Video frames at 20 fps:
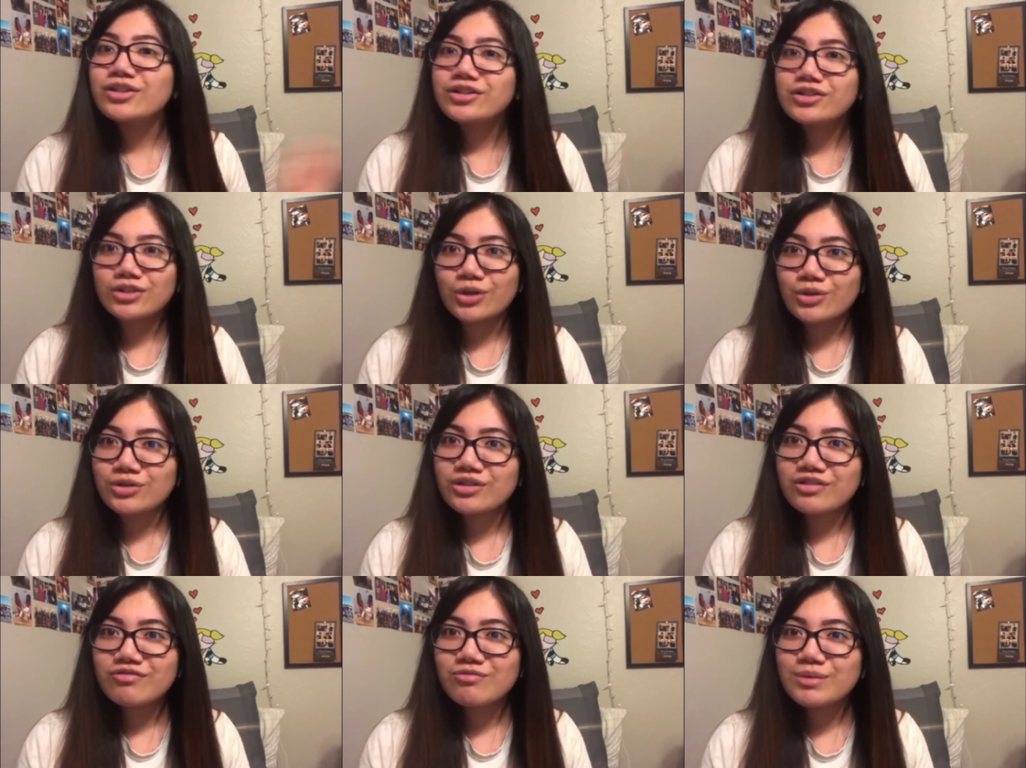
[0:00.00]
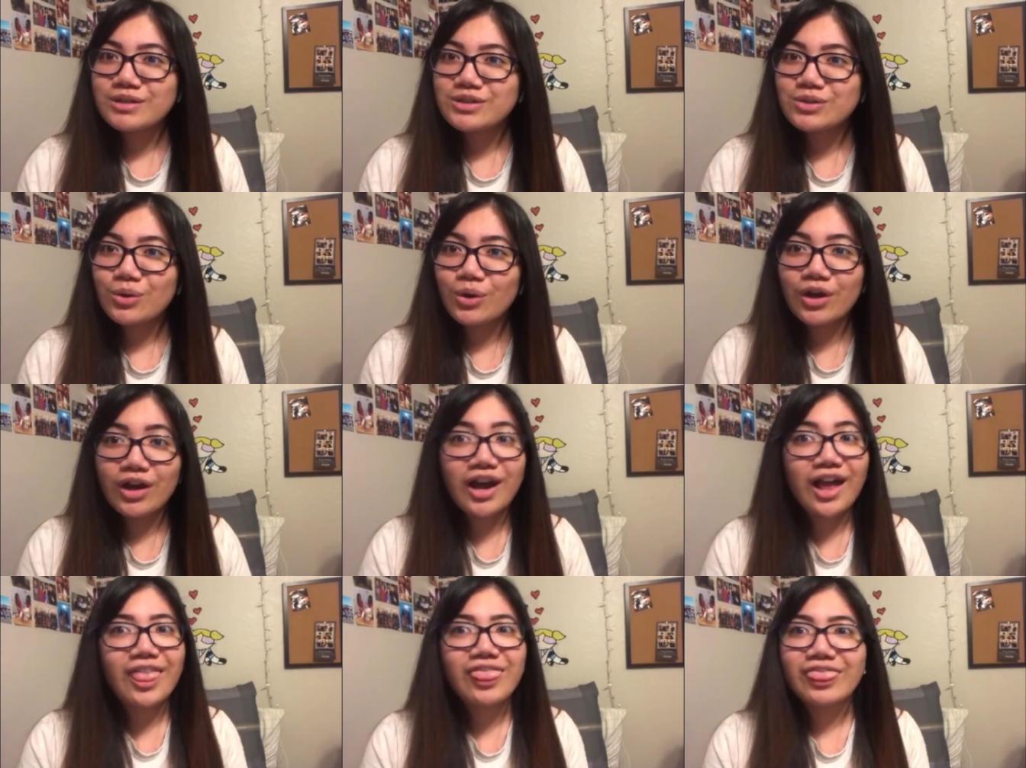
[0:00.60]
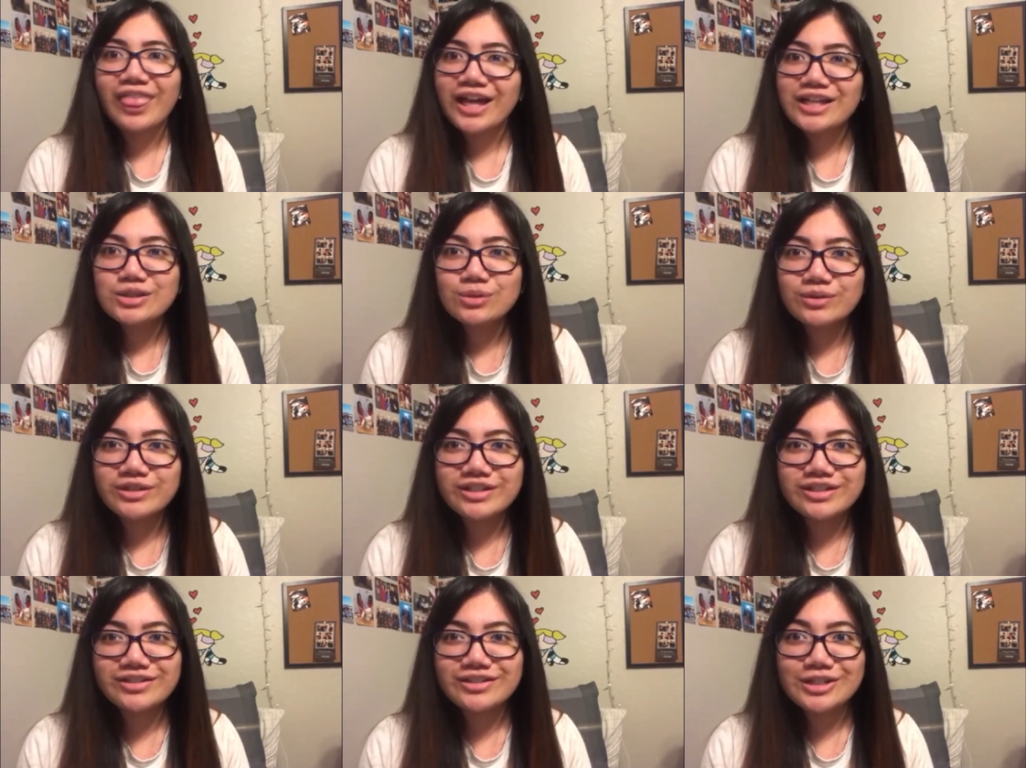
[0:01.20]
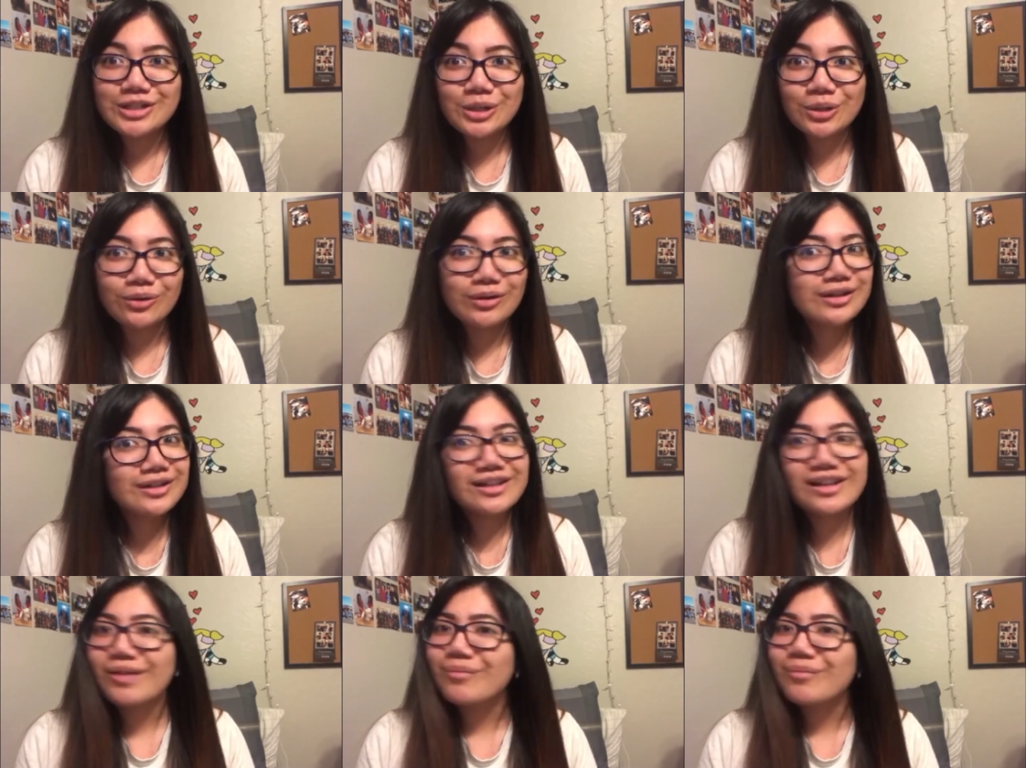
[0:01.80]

you're Joseph Montoya and that's what you do.